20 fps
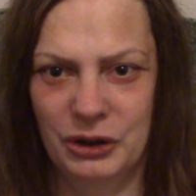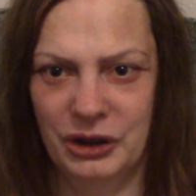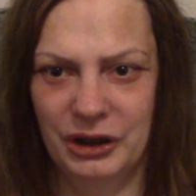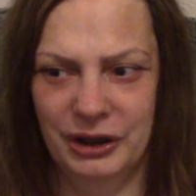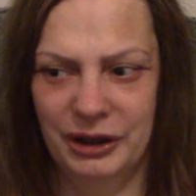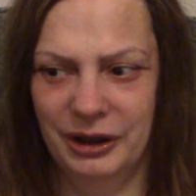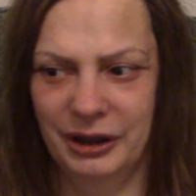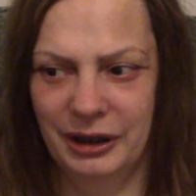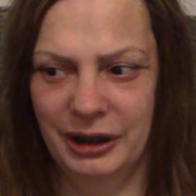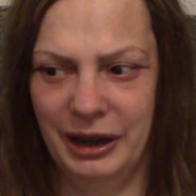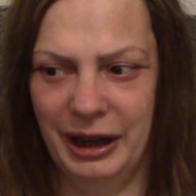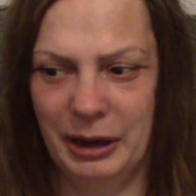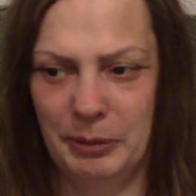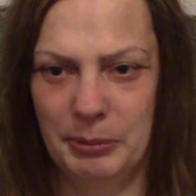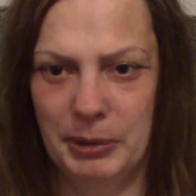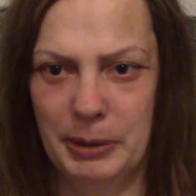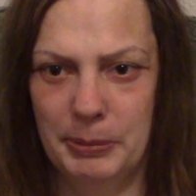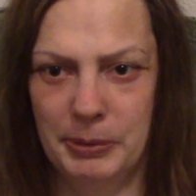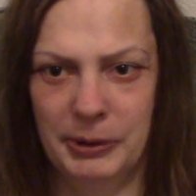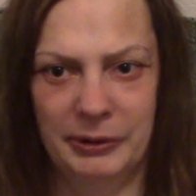and like
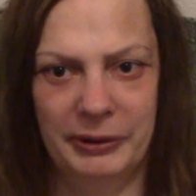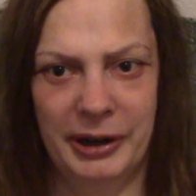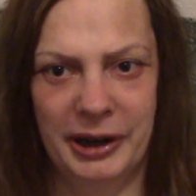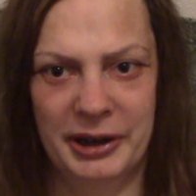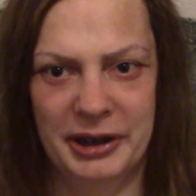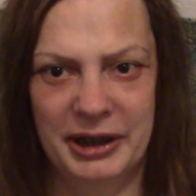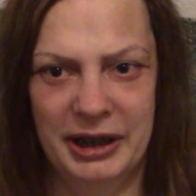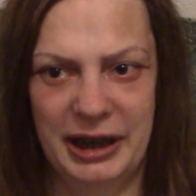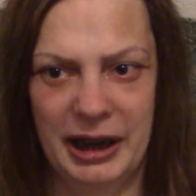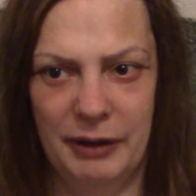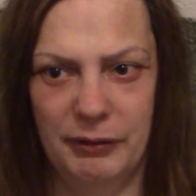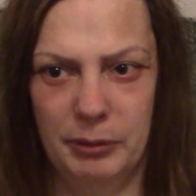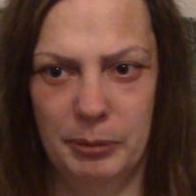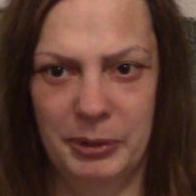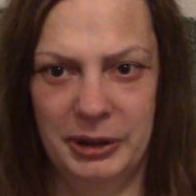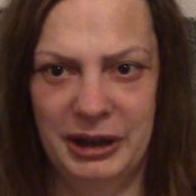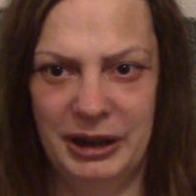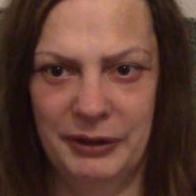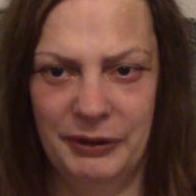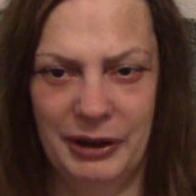people are asking
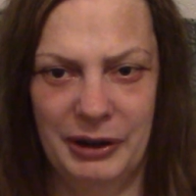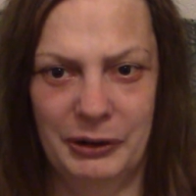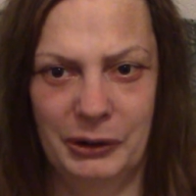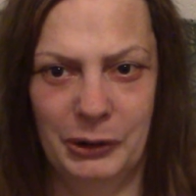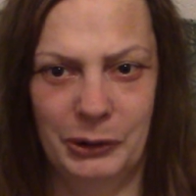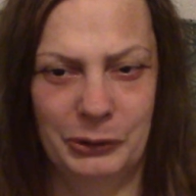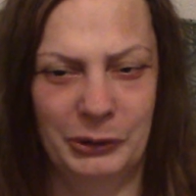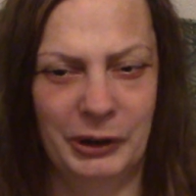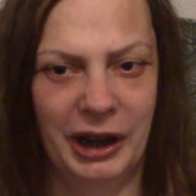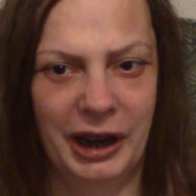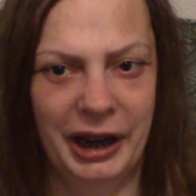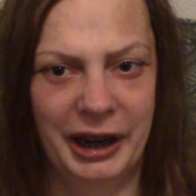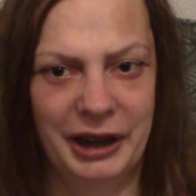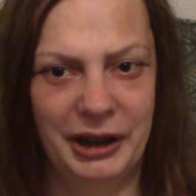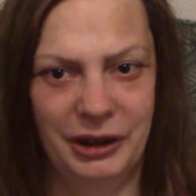everybody if they're all right,